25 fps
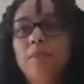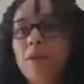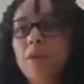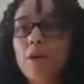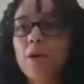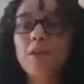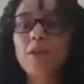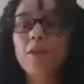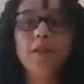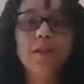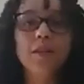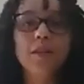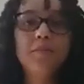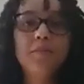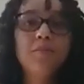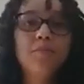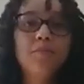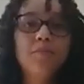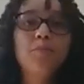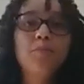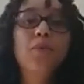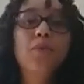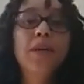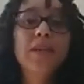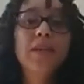called the
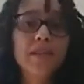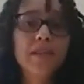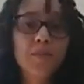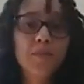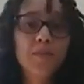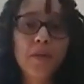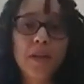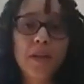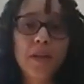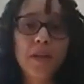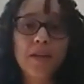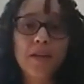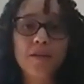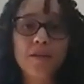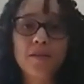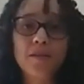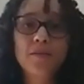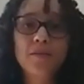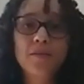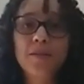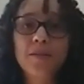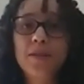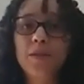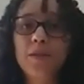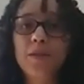Presence Planner.